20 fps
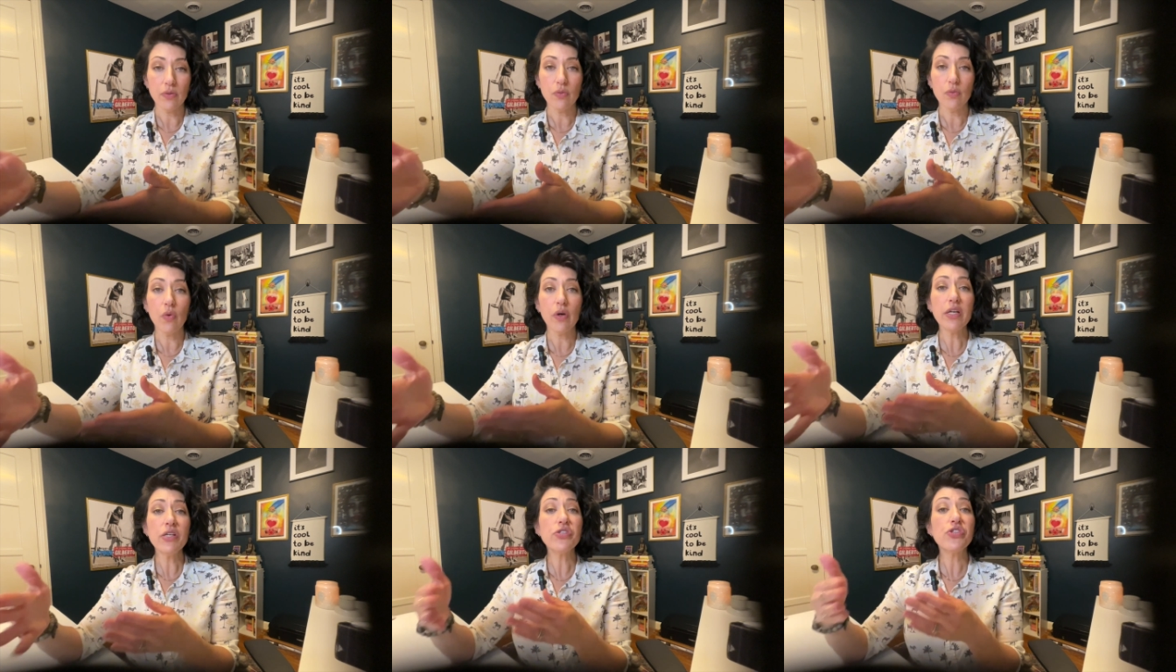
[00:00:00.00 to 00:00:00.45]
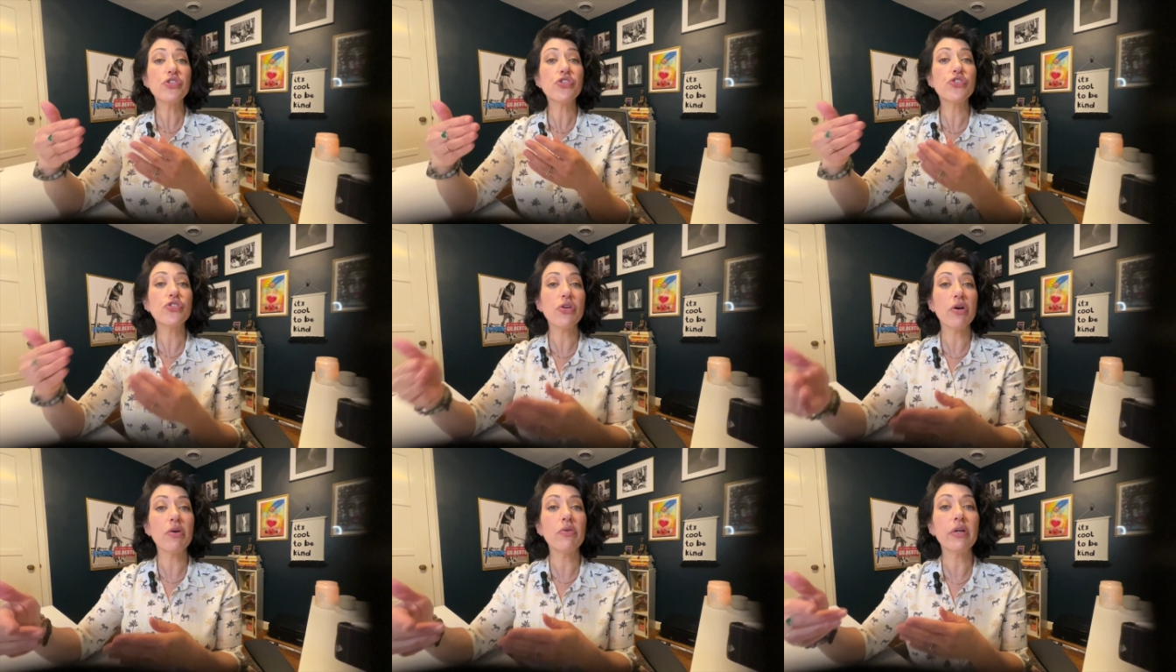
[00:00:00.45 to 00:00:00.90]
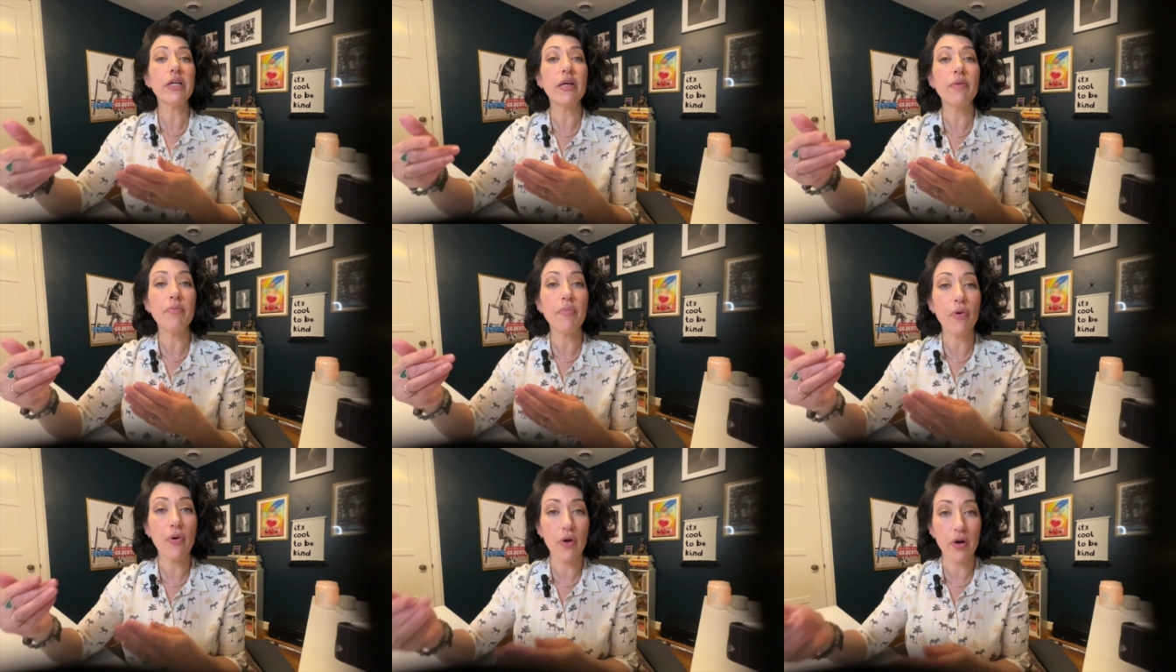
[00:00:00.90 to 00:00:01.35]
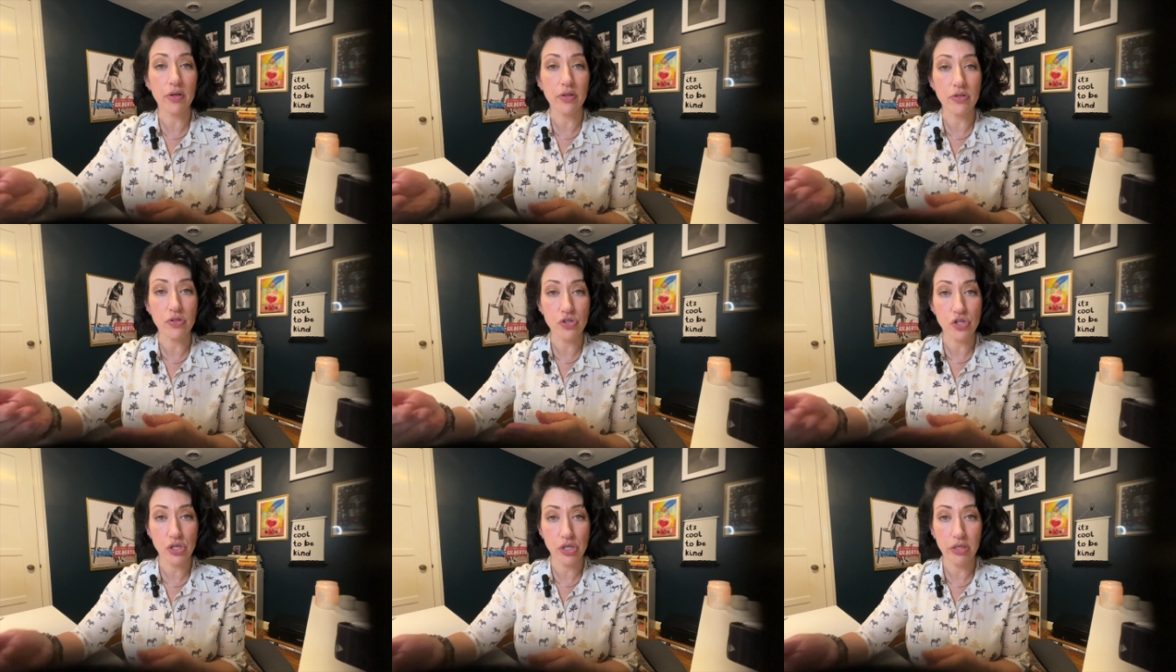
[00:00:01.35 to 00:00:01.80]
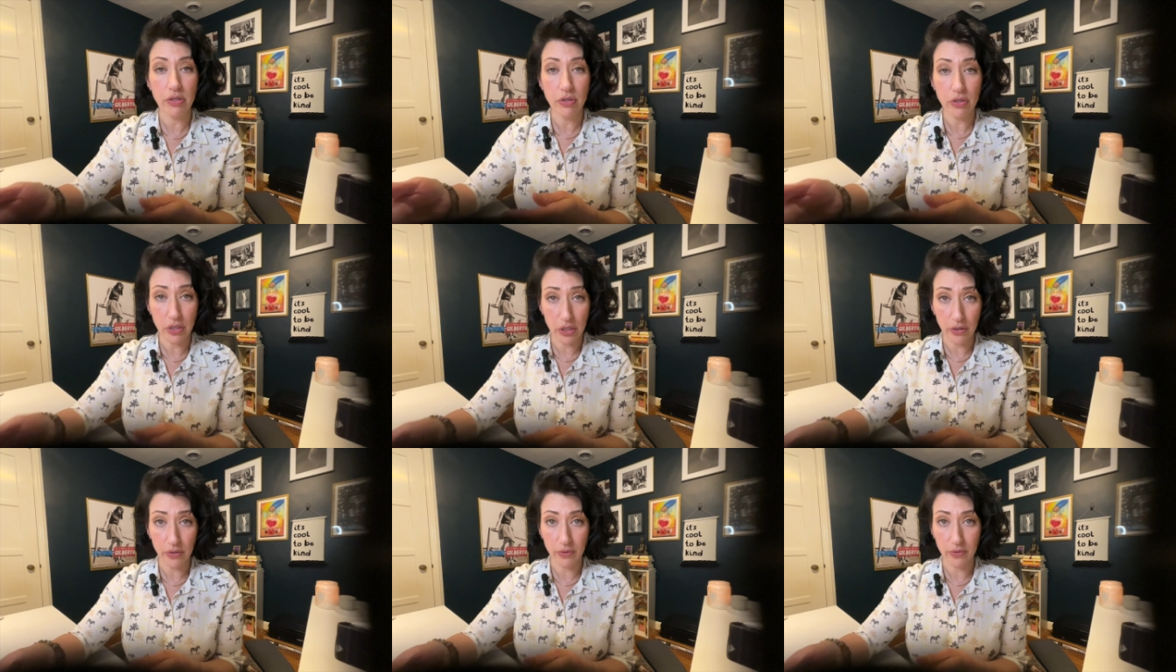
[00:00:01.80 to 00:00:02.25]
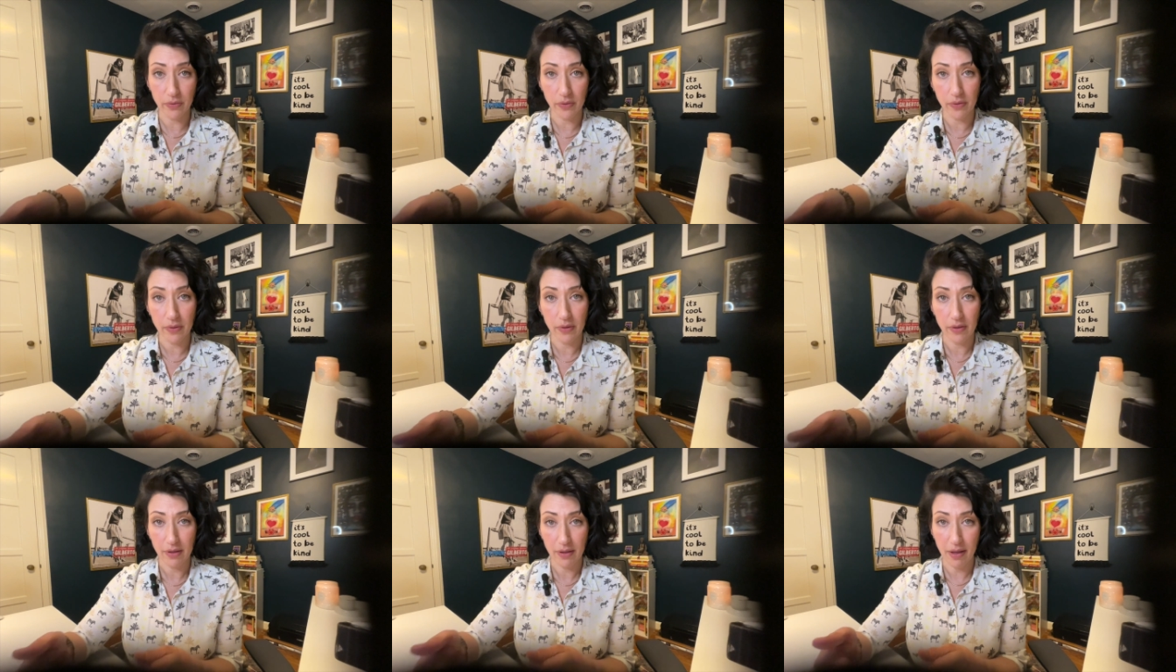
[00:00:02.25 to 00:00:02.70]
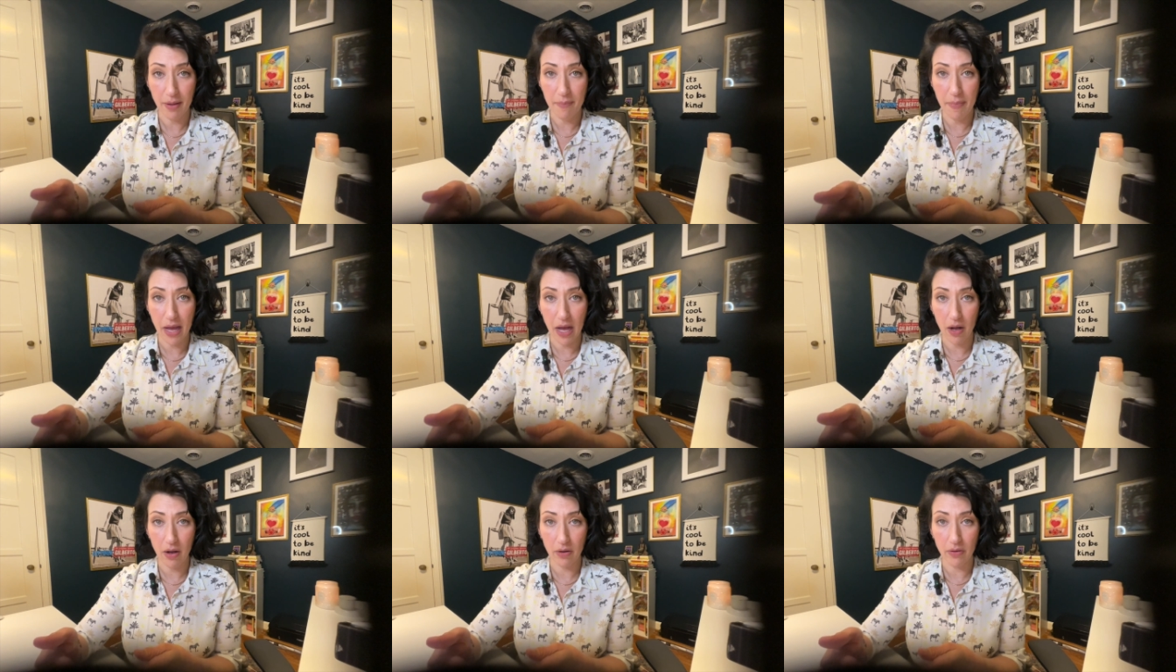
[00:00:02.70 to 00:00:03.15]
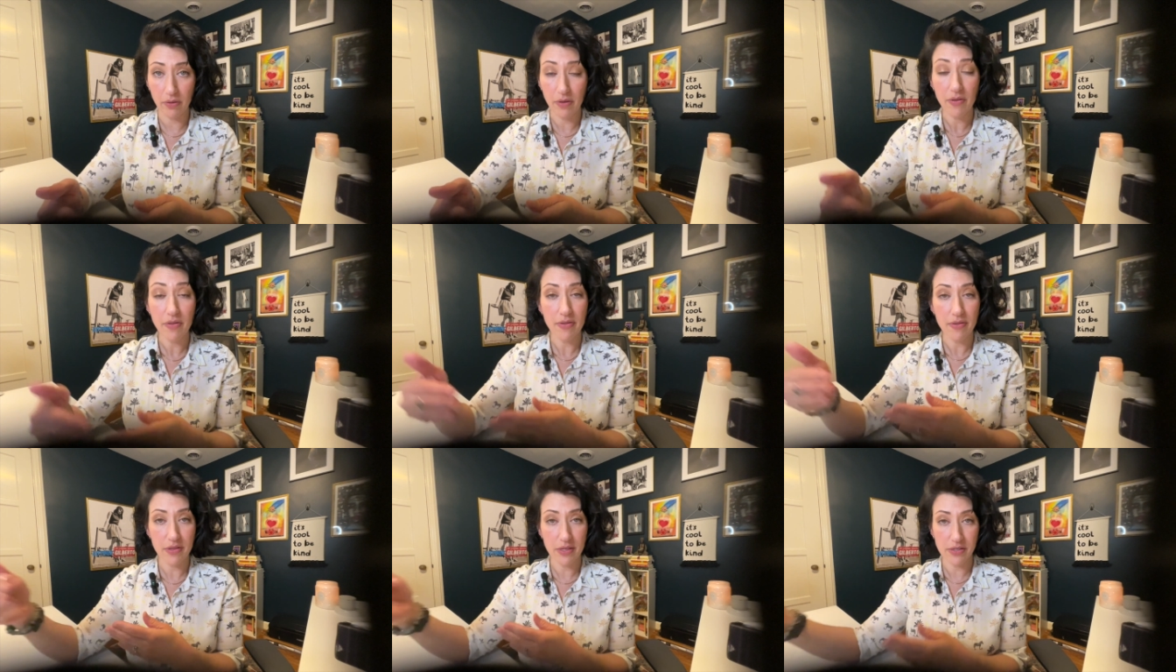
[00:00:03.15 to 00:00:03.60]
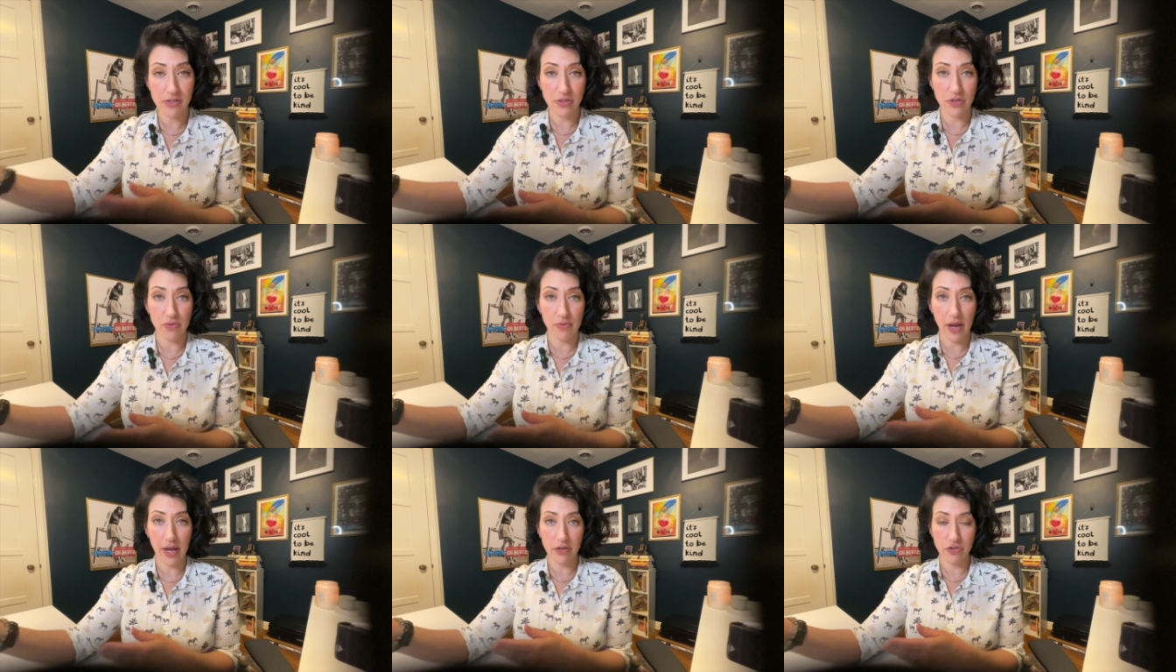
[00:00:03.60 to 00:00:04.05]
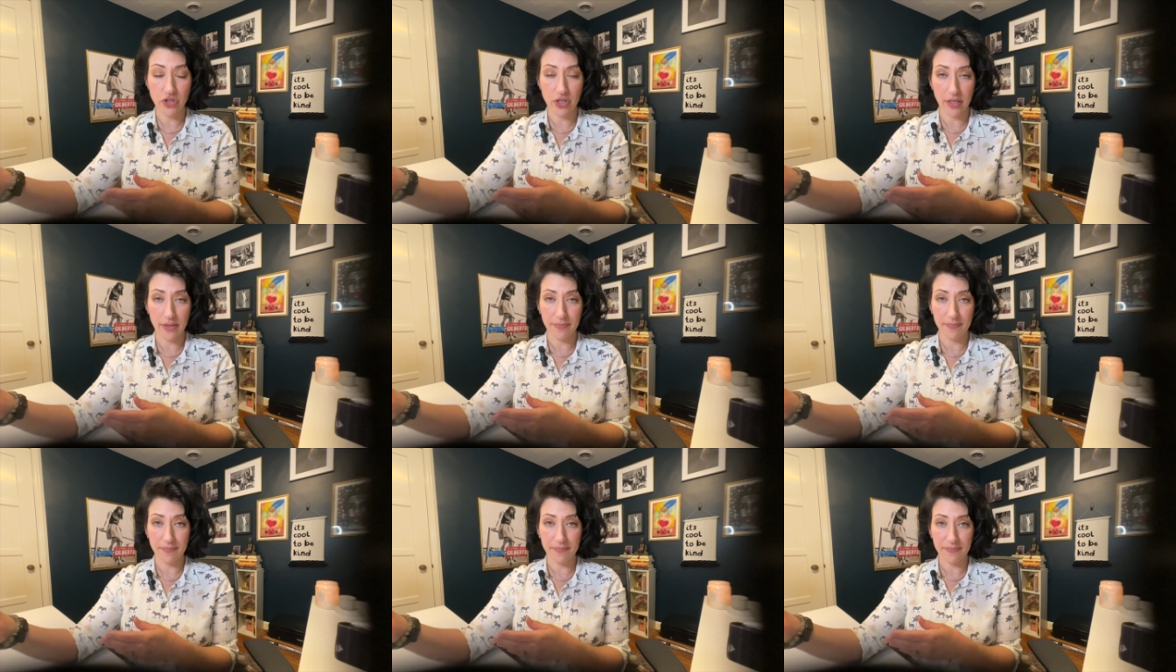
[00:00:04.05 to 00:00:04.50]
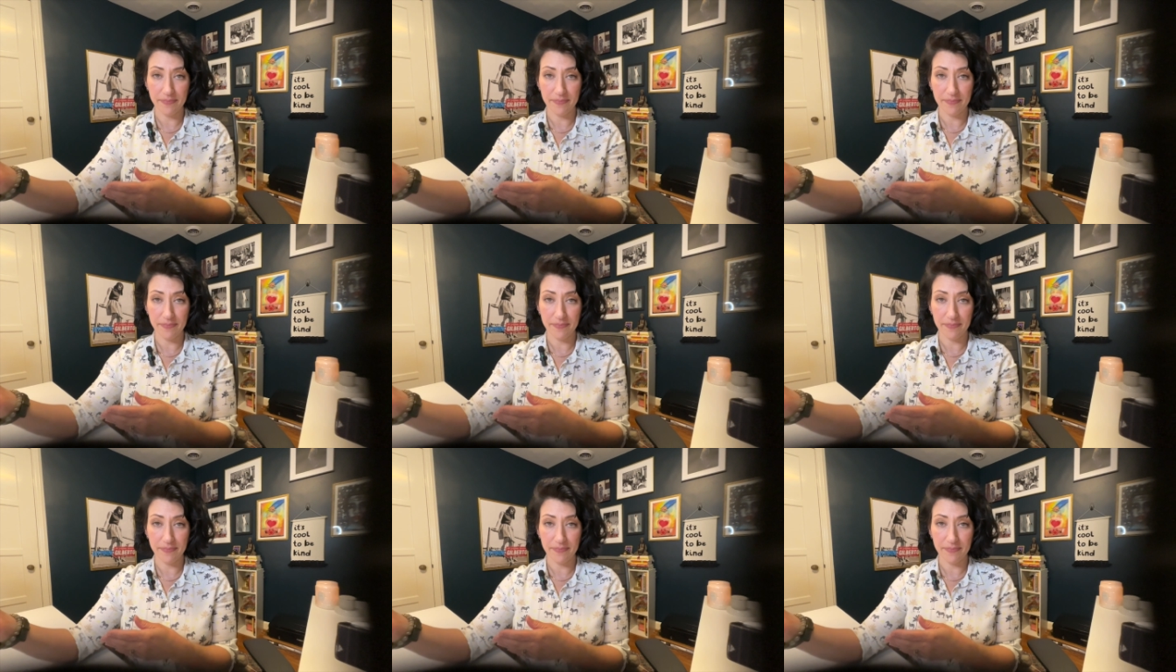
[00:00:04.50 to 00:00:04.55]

What is so important to you about this direction?